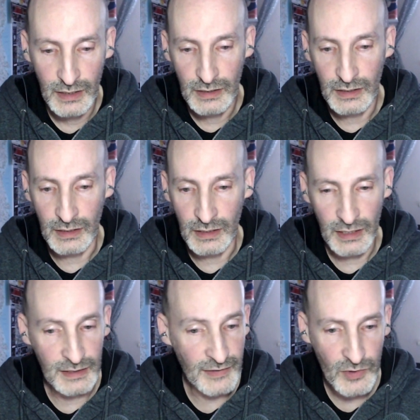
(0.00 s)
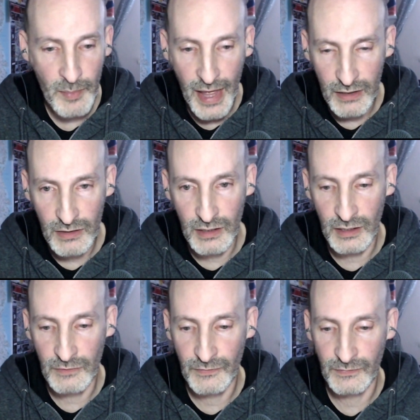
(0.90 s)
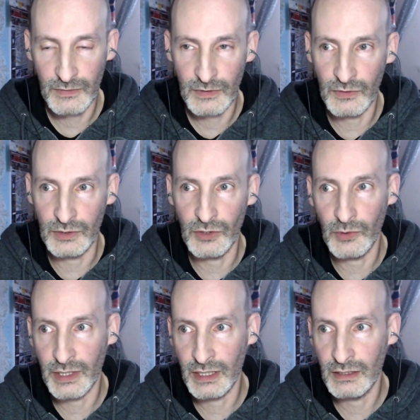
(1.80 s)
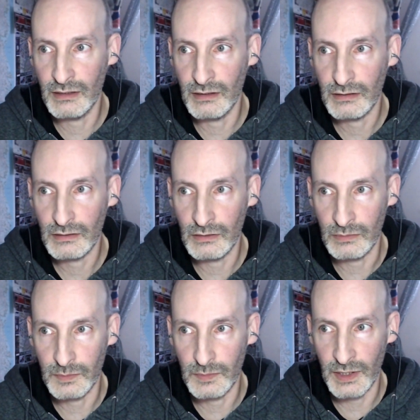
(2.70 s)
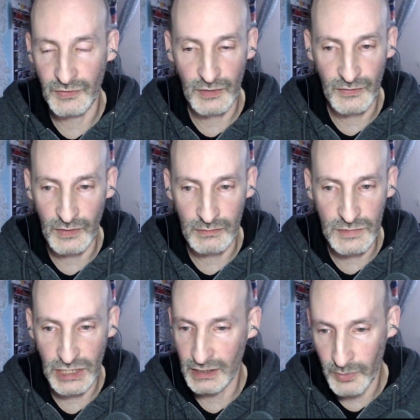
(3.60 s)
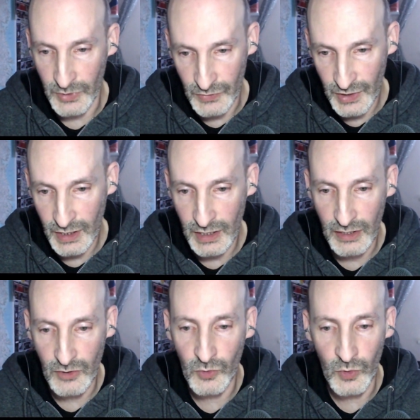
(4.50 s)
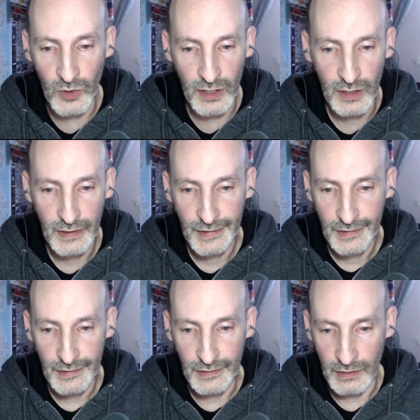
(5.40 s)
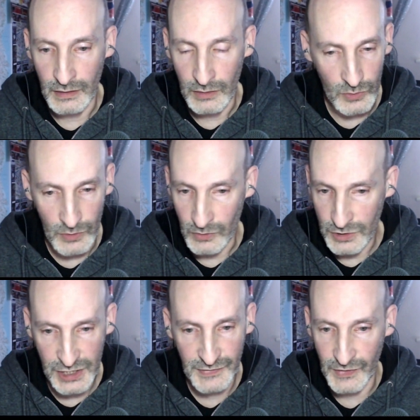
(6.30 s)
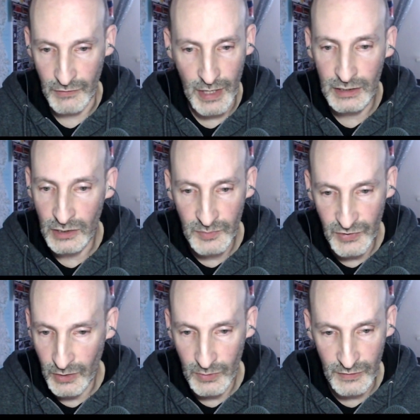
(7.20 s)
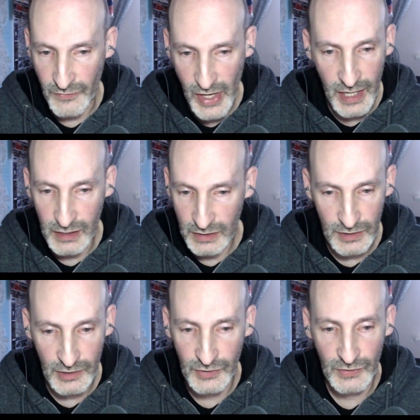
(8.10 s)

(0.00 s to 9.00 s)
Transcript: It doesn't matter if the token is a JWT or just a random sequence of characters.